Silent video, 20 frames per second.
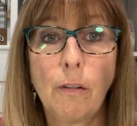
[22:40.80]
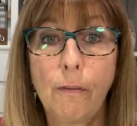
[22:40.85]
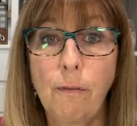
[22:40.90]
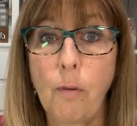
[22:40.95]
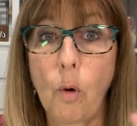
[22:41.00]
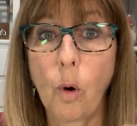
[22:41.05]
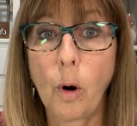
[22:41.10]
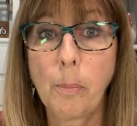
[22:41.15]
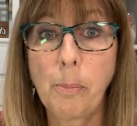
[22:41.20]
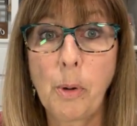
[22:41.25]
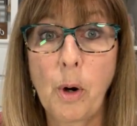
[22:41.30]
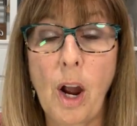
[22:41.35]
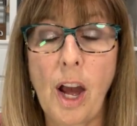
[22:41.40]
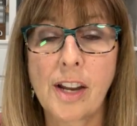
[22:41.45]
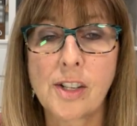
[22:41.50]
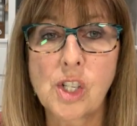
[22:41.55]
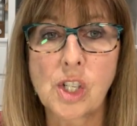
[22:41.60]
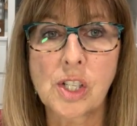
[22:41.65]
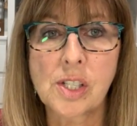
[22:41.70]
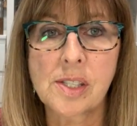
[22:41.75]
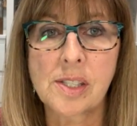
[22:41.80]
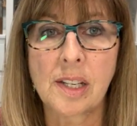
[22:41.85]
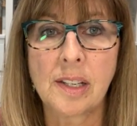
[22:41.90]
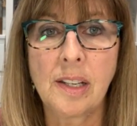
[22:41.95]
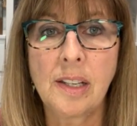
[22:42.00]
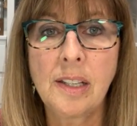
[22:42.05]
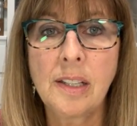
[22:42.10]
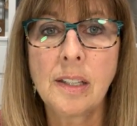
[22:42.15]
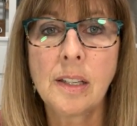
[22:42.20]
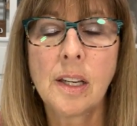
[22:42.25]
four projects in
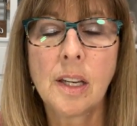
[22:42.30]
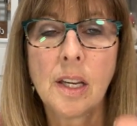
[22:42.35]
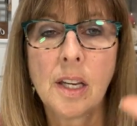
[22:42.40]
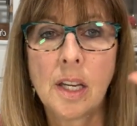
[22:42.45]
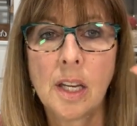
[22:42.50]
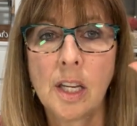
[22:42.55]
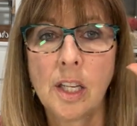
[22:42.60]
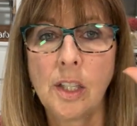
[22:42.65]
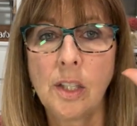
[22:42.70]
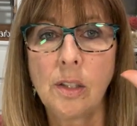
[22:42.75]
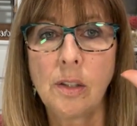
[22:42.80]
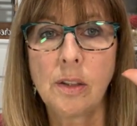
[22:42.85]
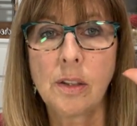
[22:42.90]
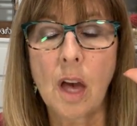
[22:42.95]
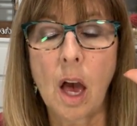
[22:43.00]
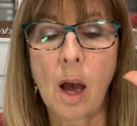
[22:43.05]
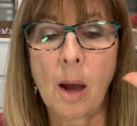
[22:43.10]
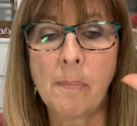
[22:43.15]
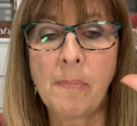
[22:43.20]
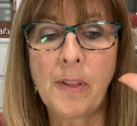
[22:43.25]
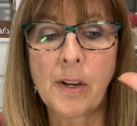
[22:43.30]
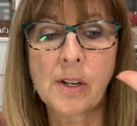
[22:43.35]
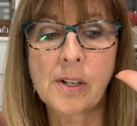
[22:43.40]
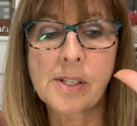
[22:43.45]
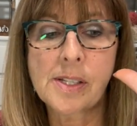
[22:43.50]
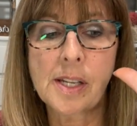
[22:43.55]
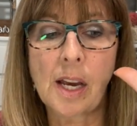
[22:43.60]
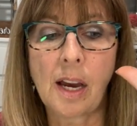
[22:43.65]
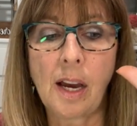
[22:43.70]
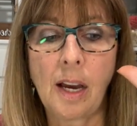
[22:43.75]
it.
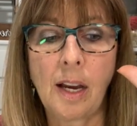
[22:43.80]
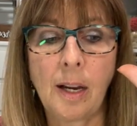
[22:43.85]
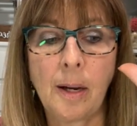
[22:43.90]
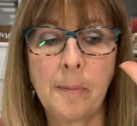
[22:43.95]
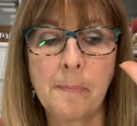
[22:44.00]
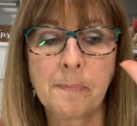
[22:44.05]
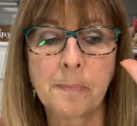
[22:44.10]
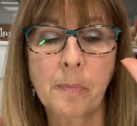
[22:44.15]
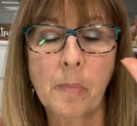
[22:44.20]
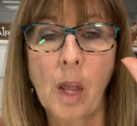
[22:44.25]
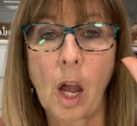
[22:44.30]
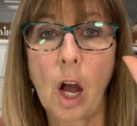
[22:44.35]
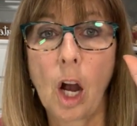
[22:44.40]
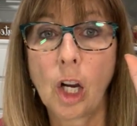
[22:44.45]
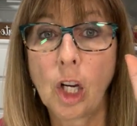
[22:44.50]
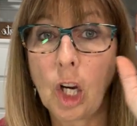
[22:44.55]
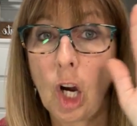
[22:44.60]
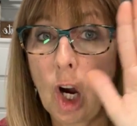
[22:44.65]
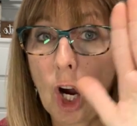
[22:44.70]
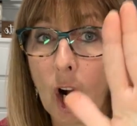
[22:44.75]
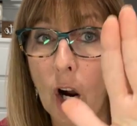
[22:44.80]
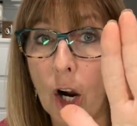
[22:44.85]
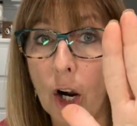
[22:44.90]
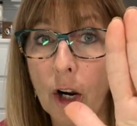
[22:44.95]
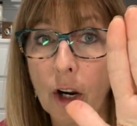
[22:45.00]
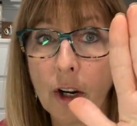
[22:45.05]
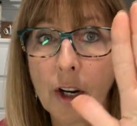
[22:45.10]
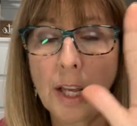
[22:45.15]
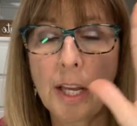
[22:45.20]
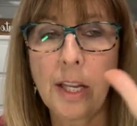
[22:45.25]
There's a
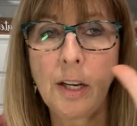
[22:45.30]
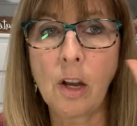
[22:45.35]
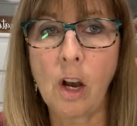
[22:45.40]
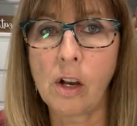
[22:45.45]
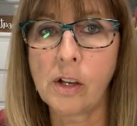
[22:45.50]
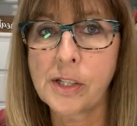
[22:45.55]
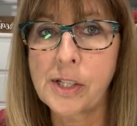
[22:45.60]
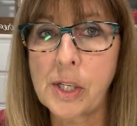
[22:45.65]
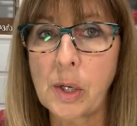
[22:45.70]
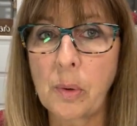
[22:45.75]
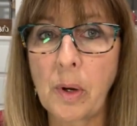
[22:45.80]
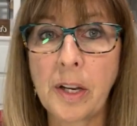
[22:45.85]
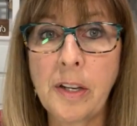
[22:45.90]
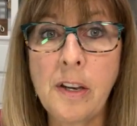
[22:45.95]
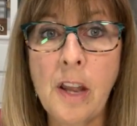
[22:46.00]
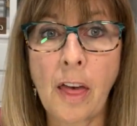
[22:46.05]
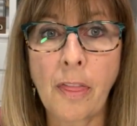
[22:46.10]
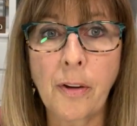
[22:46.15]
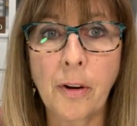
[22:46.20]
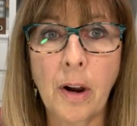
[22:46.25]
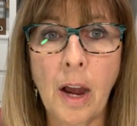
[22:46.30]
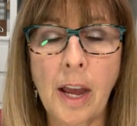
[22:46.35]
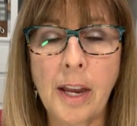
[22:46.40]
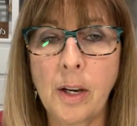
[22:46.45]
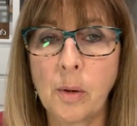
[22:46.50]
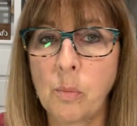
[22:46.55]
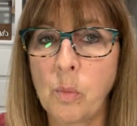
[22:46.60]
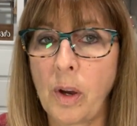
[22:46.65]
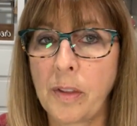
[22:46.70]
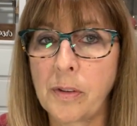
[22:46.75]
card and also another
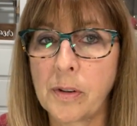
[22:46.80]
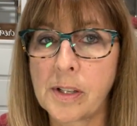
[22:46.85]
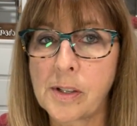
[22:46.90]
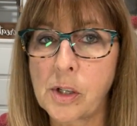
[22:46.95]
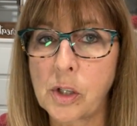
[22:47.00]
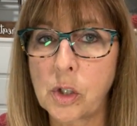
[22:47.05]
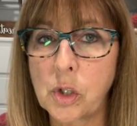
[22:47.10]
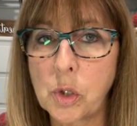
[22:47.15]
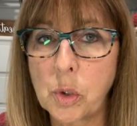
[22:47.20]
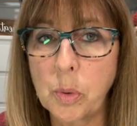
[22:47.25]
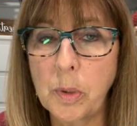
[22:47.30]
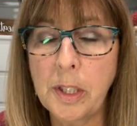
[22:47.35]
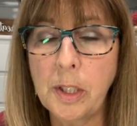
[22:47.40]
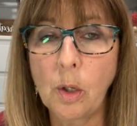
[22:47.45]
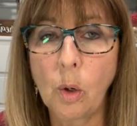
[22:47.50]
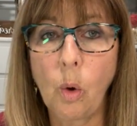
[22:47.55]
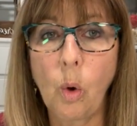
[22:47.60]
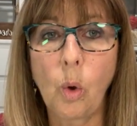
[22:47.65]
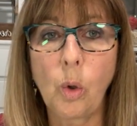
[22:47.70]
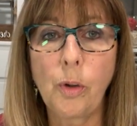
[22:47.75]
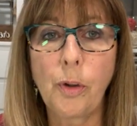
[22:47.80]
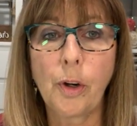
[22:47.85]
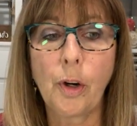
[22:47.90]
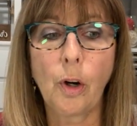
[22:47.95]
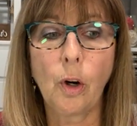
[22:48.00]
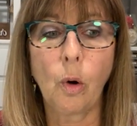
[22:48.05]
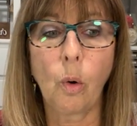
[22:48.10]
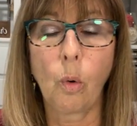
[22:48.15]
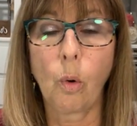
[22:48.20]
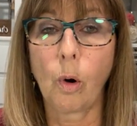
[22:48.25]
item, whether it's a treat
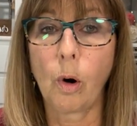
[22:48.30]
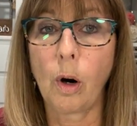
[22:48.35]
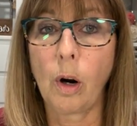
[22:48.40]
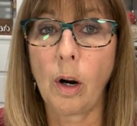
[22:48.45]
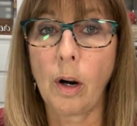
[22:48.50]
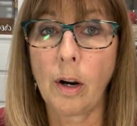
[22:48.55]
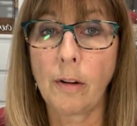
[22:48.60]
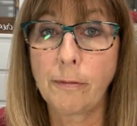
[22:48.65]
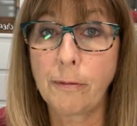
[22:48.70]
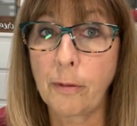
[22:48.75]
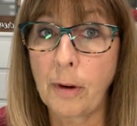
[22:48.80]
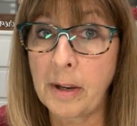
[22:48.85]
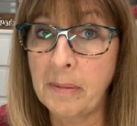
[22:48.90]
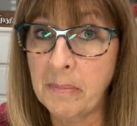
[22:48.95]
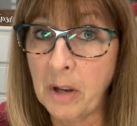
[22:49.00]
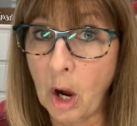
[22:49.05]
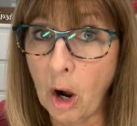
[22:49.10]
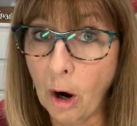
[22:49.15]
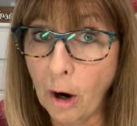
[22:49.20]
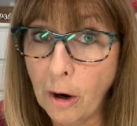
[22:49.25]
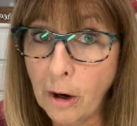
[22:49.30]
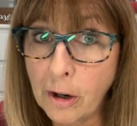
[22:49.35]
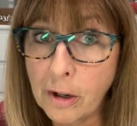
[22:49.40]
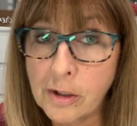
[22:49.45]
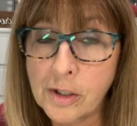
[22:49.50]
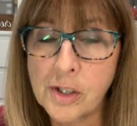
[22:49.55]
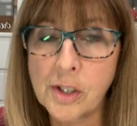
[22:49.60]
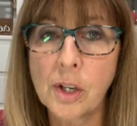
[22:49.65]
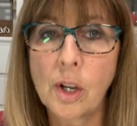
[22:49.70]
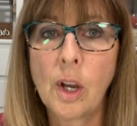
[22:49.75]
holder or framed
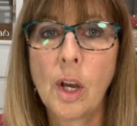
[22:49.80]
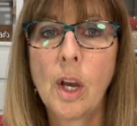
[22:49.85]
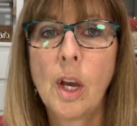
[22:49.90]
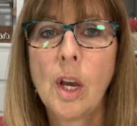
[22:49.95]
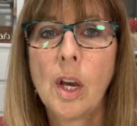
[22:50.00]
art